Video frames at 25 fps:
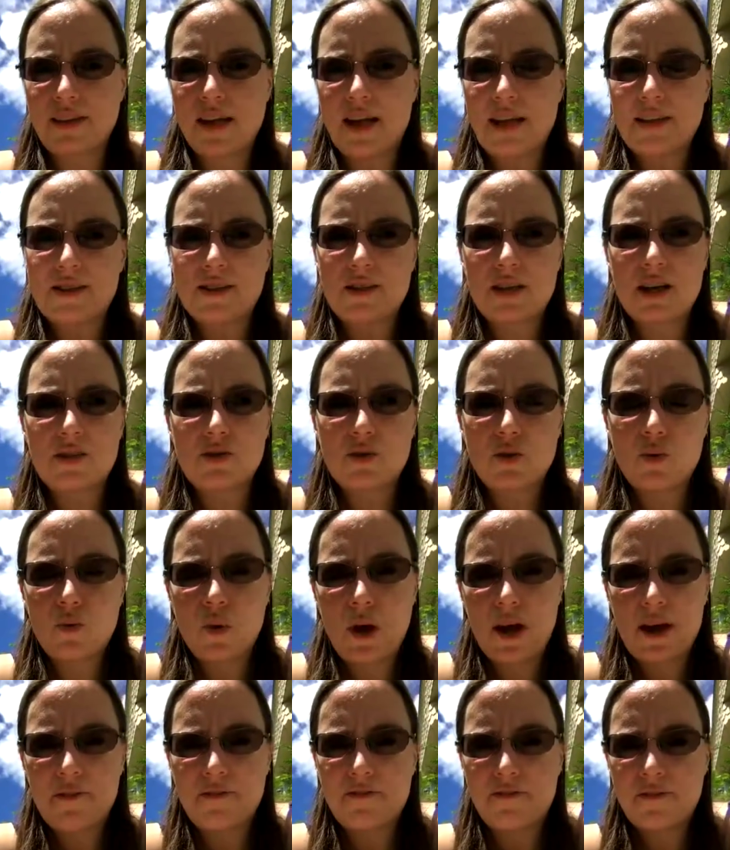That's a
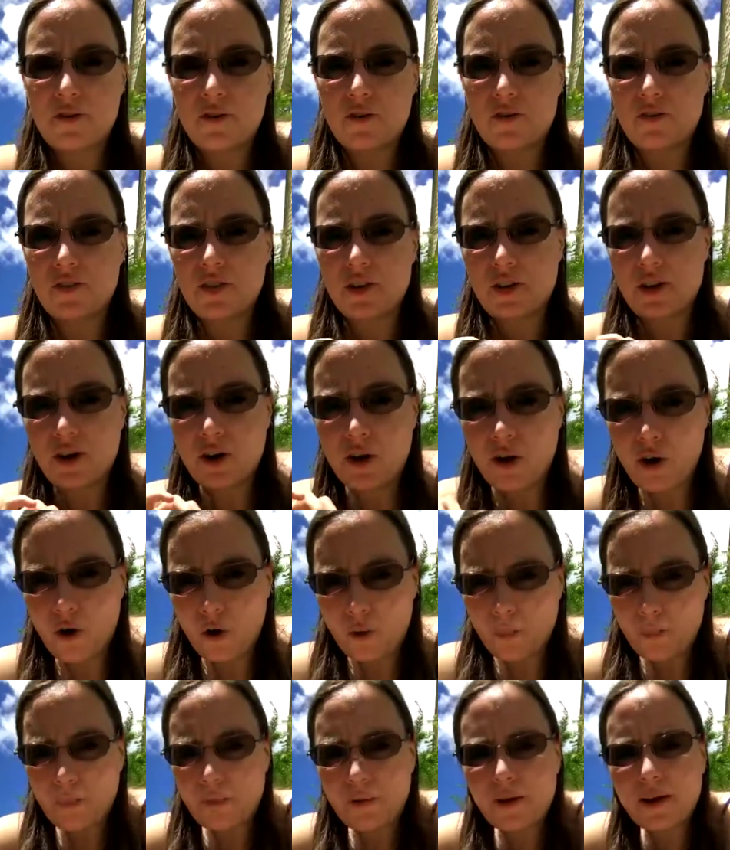way for the
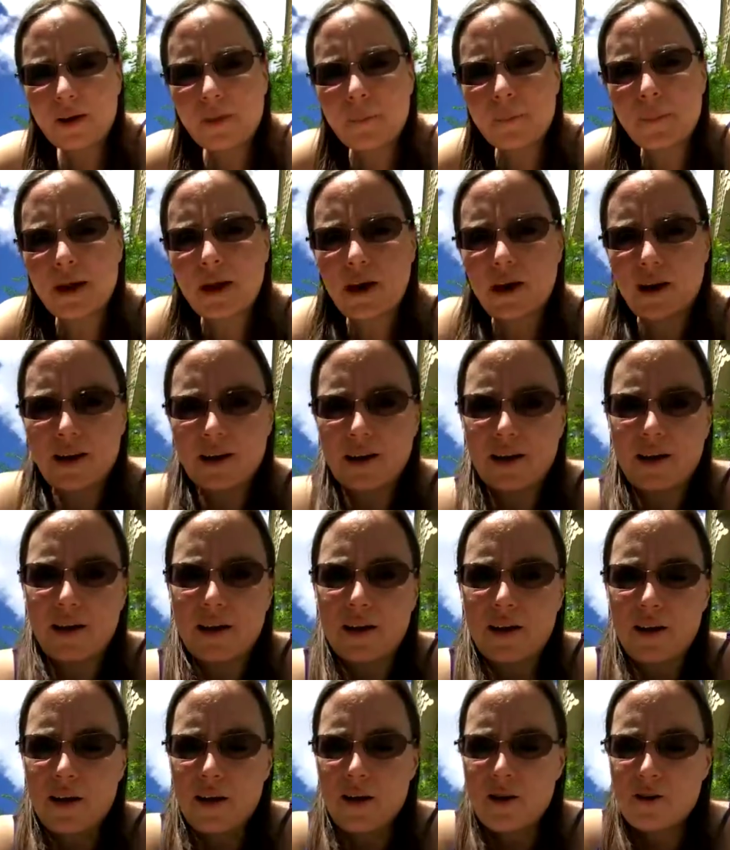corporate America
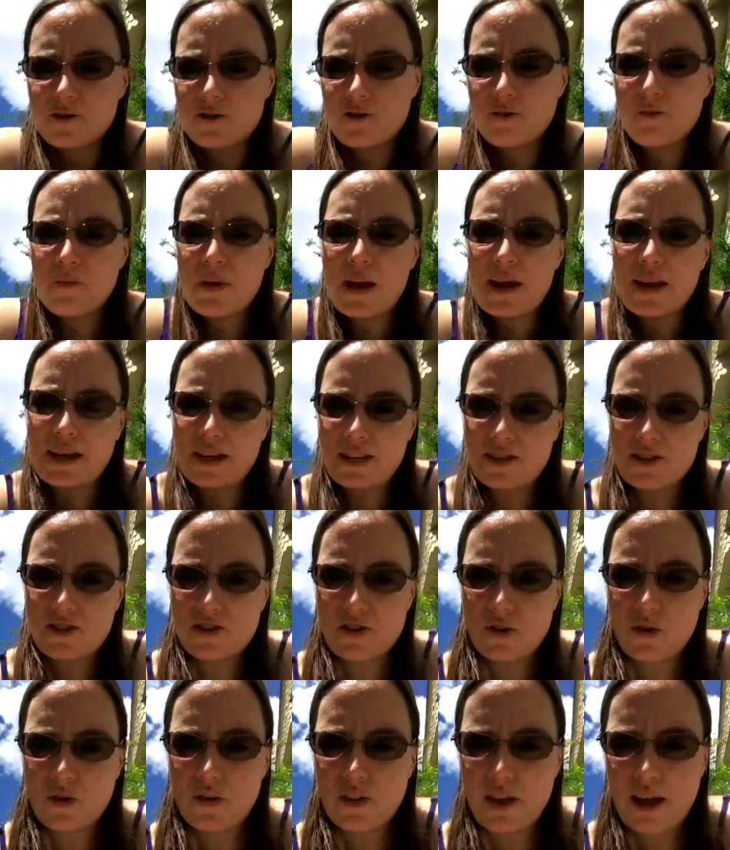to make it
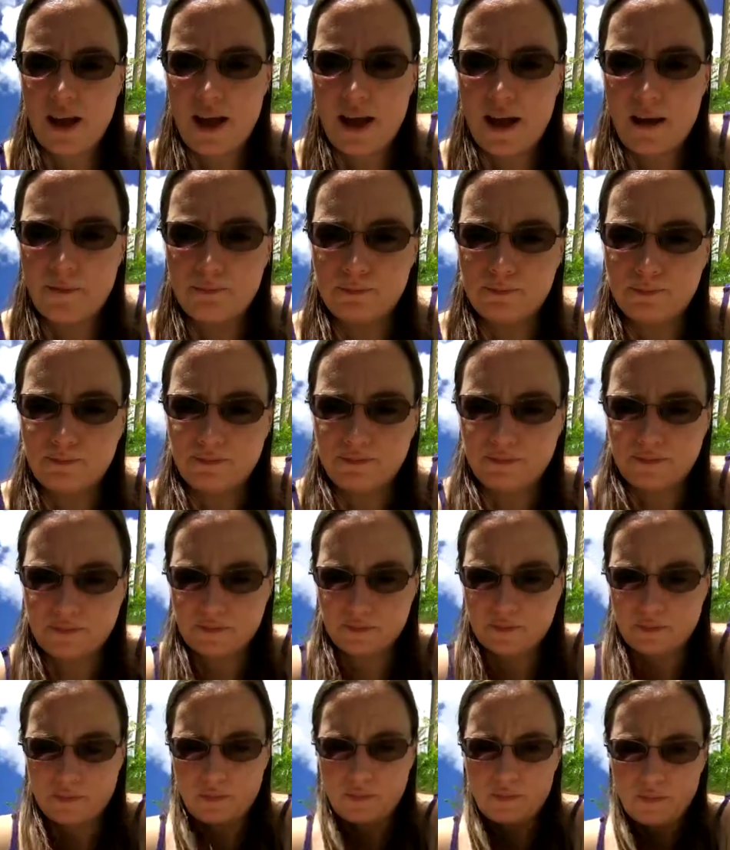so that
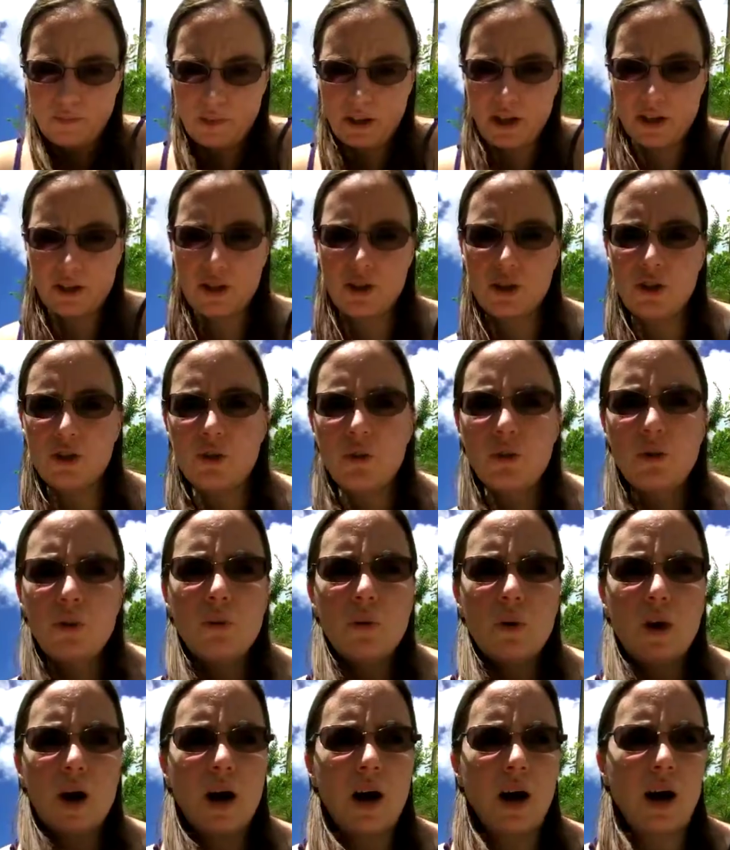
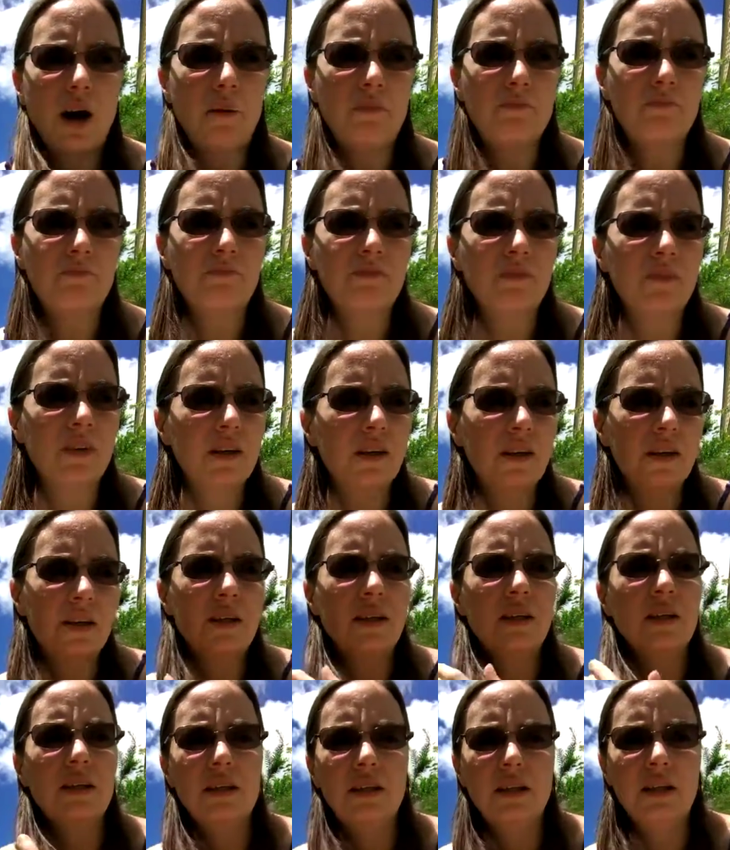you
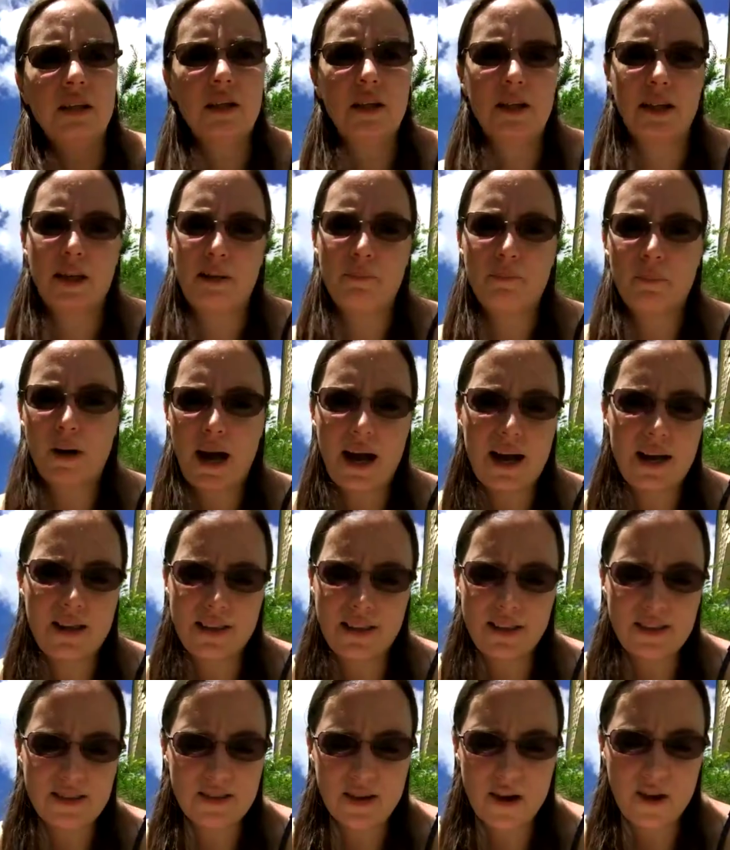can buy
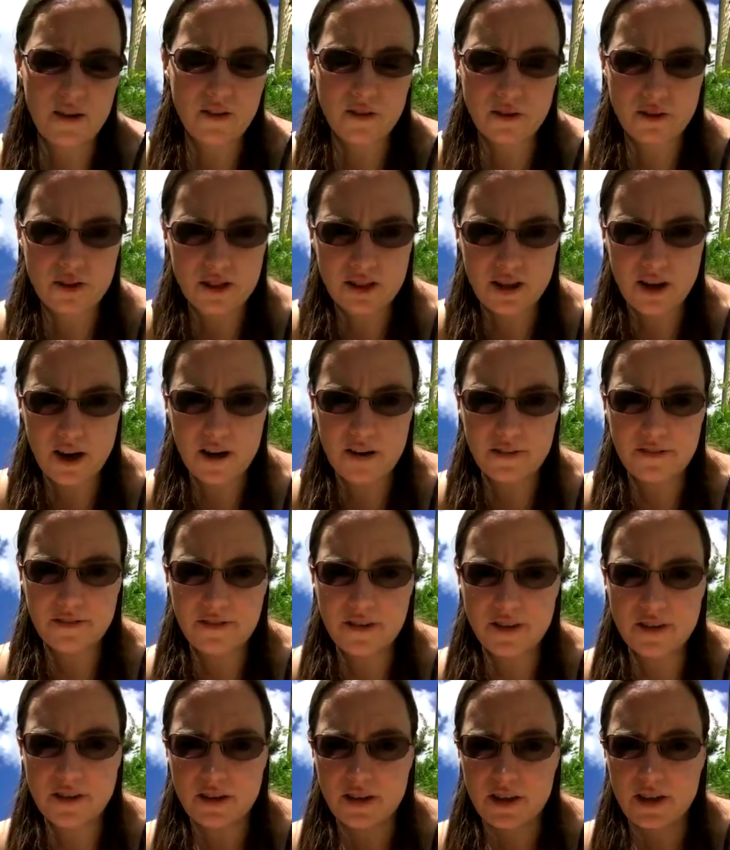this other stuff,
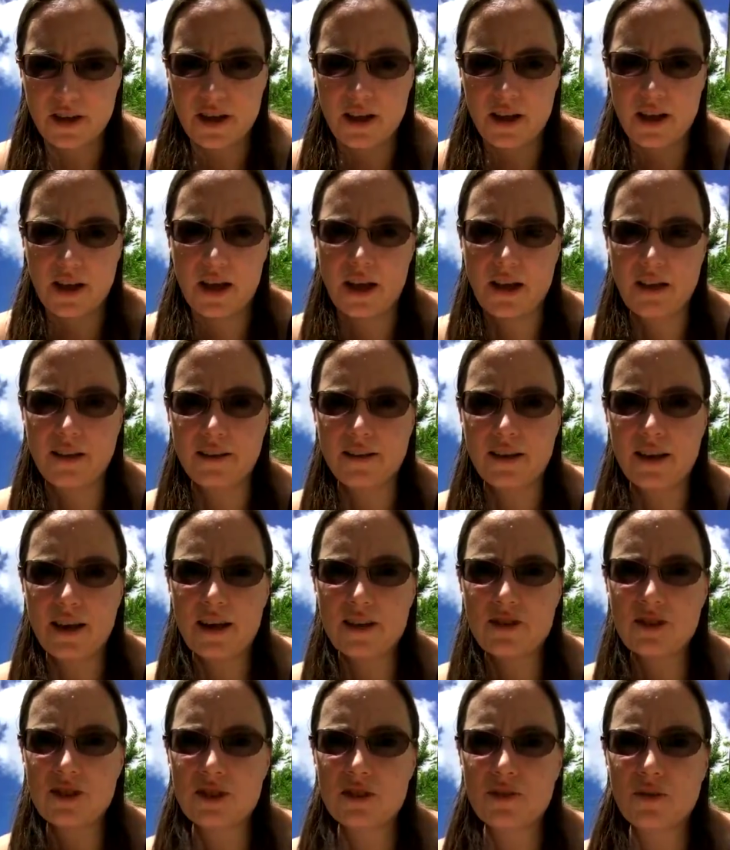and
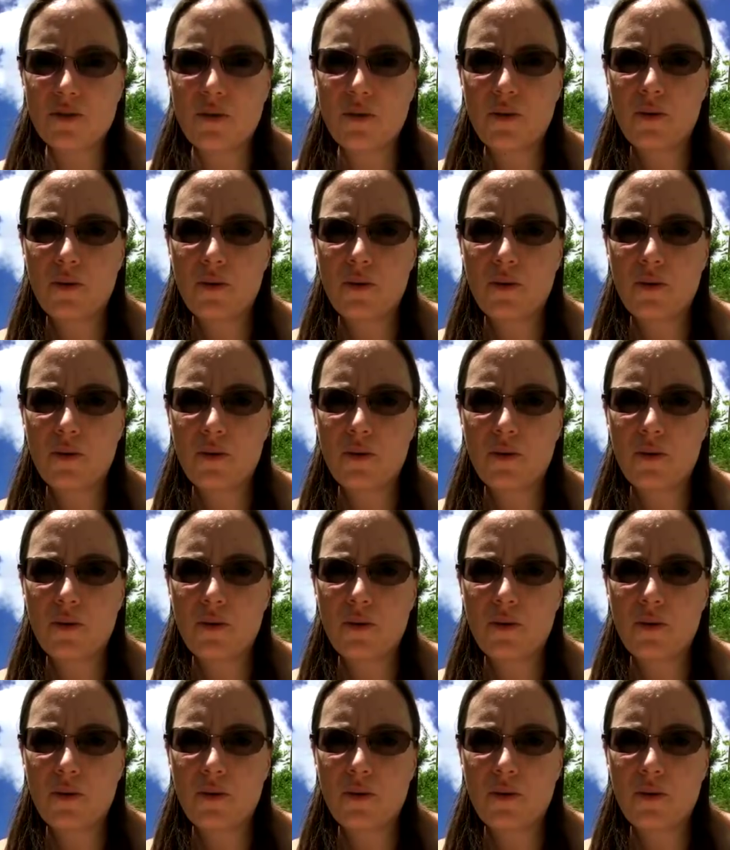it's